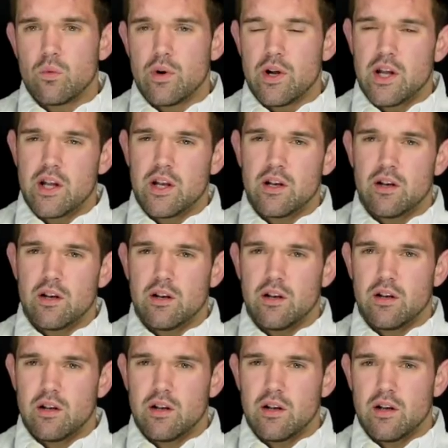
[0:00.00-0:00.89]

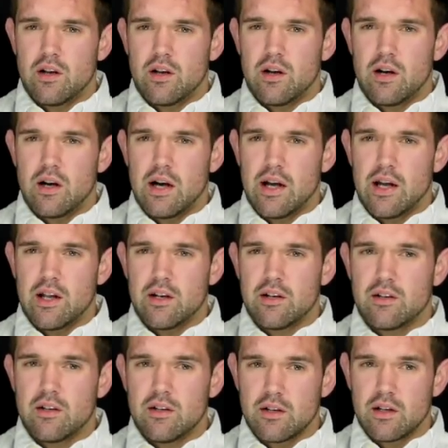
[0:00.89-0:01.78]
when I
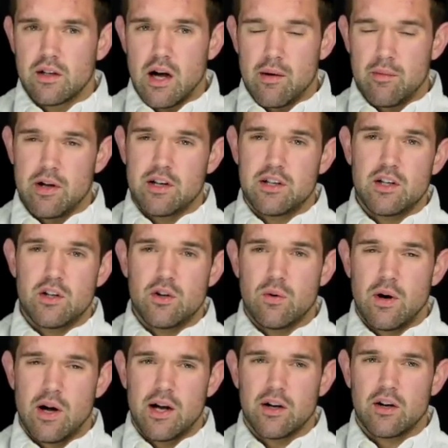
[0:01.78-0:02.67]
had got my D
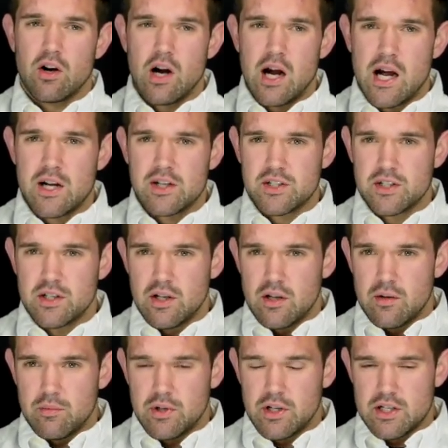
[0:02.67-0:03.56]
U I and crashed
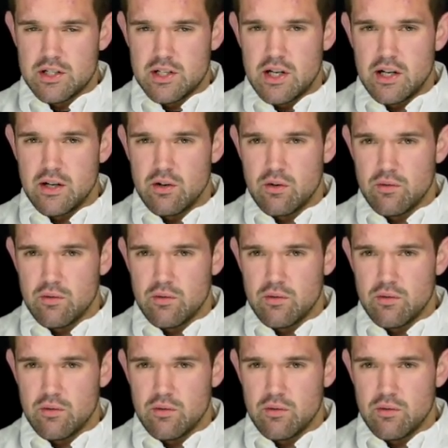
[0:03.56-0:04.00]
because I had